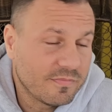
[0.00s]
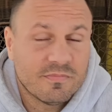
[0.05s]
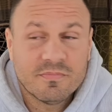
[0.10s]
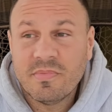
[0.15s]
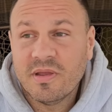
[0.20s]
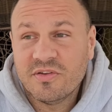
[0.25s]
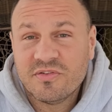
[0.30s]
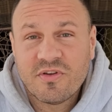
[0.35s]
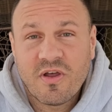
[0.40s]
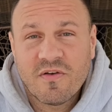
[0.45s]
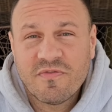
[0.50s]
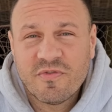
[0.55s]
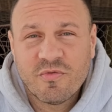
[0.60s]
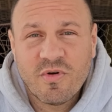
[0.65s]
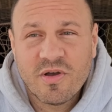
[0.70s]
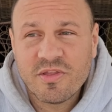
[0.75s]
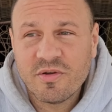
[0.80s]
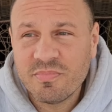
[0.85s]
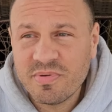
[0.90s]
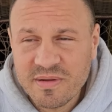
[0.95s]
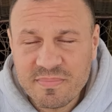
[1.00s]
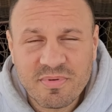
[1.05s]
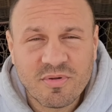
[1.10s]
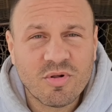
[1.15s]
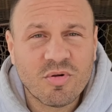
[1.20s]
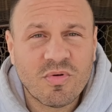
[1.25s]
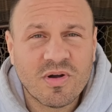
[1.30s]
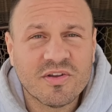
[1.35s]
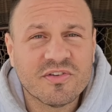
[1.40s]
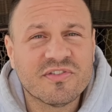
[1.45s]
based off of whether
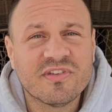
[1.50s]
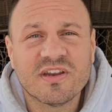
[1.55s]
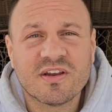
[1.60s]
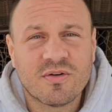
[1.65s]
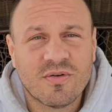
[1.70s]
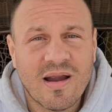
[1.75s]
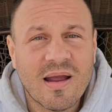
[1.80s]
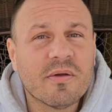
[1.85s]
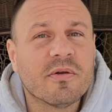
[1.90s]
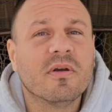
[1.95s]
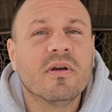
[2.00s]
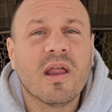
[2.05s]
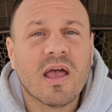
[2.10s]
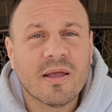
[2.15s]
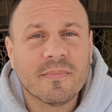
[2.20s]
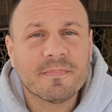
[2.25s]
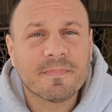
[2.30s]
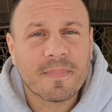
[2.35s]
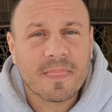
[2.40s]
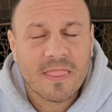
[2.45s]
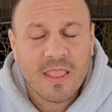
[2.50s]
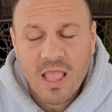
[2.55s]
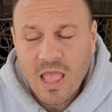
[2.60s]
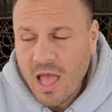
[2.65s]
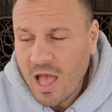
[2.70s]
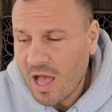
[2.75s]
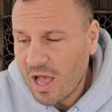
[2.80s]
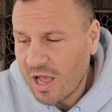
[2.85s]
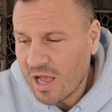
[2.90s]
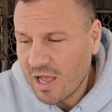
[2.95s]
people want to stick around or not.
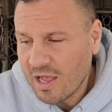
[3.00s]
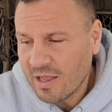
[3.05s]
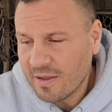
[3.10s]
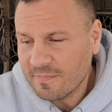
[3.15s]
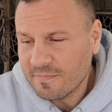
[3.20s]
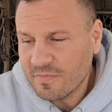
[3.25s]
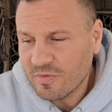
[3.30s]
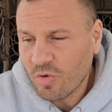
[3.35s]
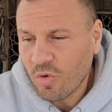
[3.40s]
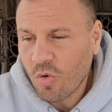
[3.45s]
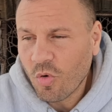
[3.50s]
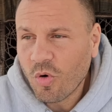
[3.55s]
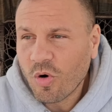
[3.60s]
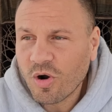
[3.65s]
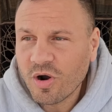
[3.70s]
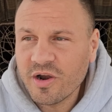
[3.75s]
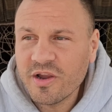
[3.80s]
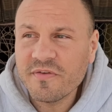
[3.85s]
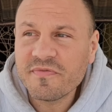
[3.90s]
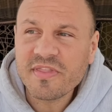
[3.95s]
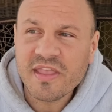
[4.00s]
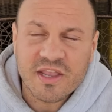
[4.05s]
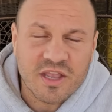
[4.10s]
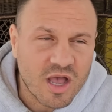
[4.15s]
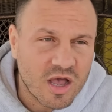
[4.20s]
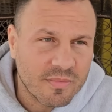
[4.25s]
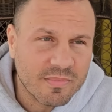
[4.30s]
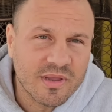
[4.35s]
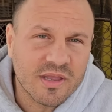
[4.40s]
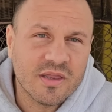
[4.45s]
Um, or if they
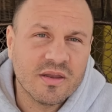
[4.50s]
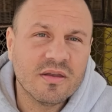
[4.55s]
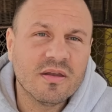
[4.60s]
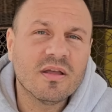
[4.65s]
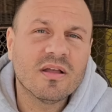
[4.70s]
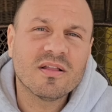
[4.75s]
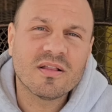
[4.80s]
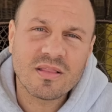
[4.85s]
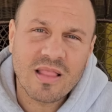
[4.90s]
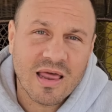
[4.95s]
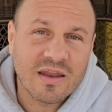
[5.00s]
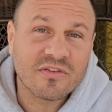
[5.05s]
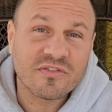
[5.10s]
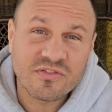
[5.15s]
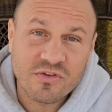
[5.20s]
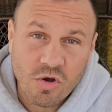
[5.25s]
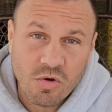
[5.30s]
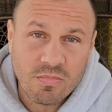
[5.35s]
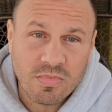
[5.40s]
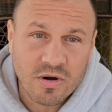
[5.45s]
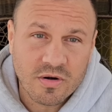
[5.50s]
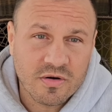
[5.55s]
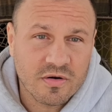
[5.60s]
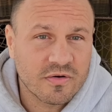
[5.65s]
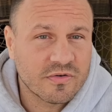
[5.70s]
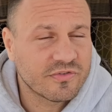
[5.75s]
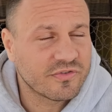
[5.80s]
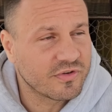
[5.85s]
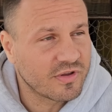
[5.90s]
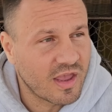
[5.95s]
come in, a lot of
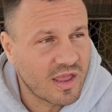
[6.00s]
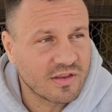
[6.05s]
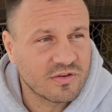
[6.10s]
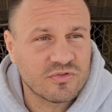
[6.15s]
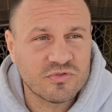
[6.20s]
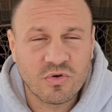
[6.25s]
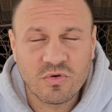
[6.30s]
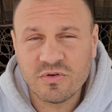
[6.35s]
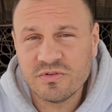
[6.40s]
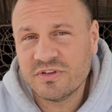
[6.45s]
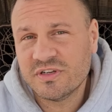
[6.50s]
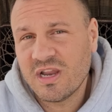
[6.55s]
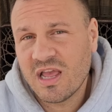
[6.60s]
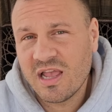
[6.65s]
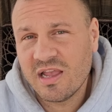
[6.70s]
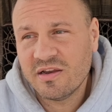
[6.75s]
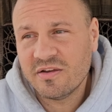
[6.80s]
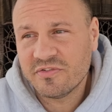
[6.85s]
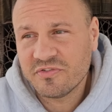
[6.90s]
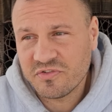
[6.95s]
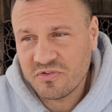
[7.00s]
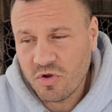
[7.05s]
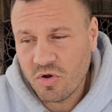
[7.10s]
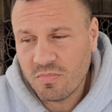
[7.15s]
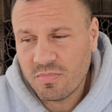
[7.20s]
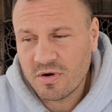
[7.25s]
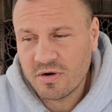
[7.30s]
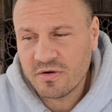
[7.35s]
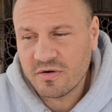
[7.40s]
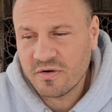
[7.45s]
snowbirders. You got George and I as
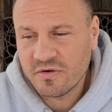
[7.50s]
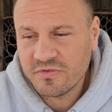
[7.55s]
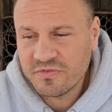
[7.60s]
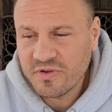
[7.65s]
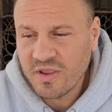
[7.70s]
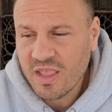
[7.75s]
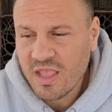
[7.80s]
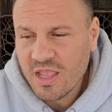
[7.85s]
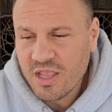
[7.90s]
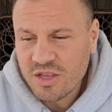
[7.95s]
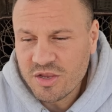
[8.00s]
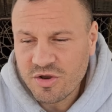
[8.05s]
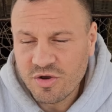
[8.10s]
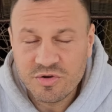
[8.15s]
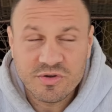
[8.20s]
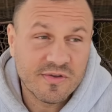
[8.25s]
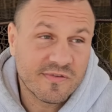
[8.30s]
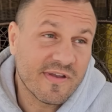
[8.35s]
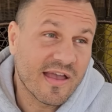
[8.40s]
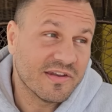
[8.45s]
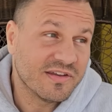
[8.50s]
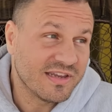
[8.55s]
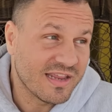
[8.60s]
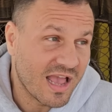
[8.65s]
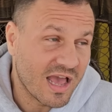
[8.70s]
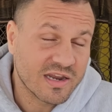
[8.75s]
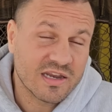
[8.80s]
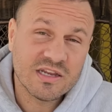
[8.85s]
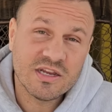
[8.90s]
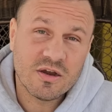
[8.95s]
snowbirders. You know, you've got
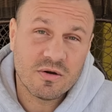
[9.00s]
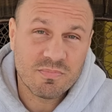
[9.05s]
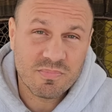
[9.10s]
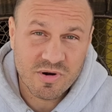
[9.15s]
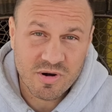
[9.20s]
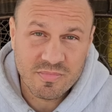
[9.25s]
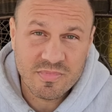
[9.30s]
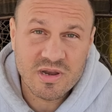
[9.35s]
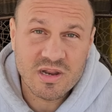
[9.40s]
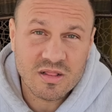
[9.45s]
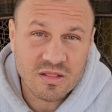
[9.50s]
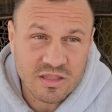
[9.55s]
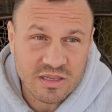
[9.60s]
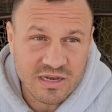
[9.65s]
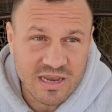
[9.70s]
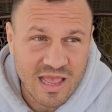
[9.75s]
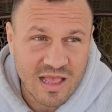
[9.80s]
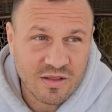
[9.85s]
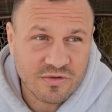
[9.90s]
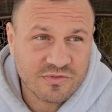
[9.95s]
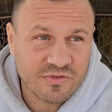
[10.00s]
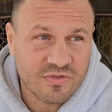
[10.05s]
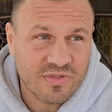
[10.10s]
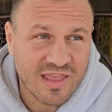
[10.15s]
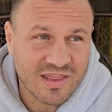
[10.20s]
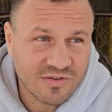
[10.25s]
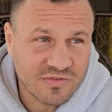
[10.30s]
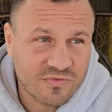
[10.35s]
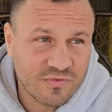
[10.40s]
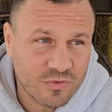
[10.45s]
Deanna here permanently now, so
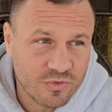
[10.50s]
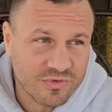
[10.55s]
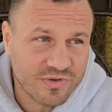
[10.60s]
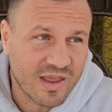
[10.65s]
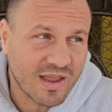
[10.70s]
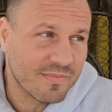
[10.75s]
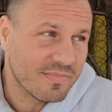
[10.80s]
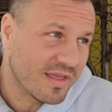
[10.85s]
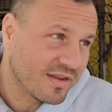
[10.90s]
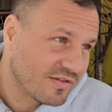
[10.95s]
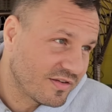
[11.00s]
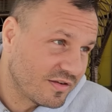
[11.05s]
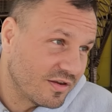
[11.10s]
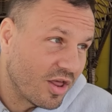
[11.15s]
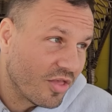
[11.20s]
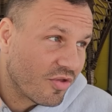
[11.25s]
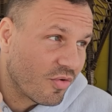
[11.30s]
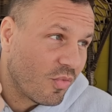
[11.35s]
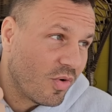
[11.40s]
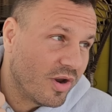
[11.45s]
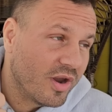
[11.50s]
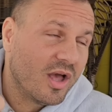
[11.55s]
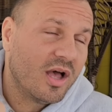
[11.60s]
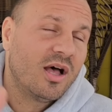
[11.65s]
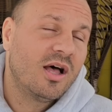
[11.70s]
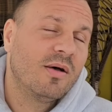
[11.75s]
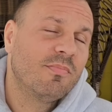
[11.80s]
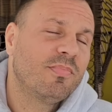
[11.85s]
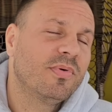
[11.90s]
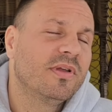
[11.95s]
that's full time. That's another one
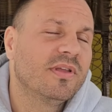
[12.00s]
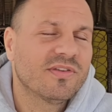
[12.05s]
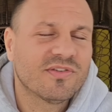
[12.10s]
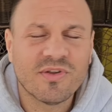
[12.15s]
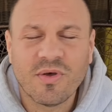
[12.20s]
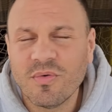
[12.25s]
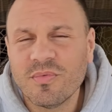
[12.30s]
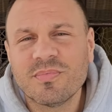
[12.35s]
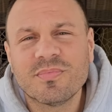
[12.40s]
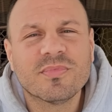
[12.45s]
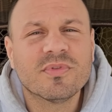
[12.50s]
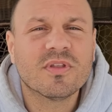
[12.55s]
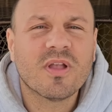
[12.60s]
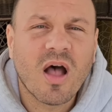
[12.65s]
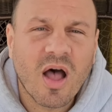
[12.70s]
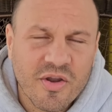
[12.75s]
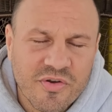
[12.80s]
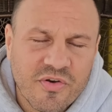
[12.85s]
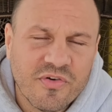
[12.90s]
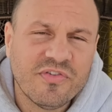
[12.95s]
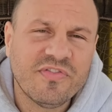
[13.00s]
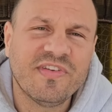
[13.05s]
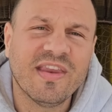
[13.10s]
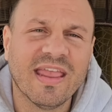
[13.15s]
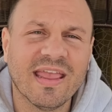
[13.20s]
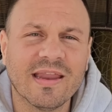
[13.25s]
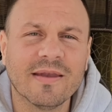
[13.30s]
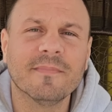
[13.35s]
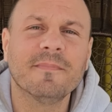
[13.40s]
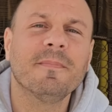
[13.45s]
up. So
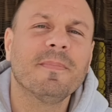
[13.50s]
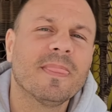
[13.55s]
understand,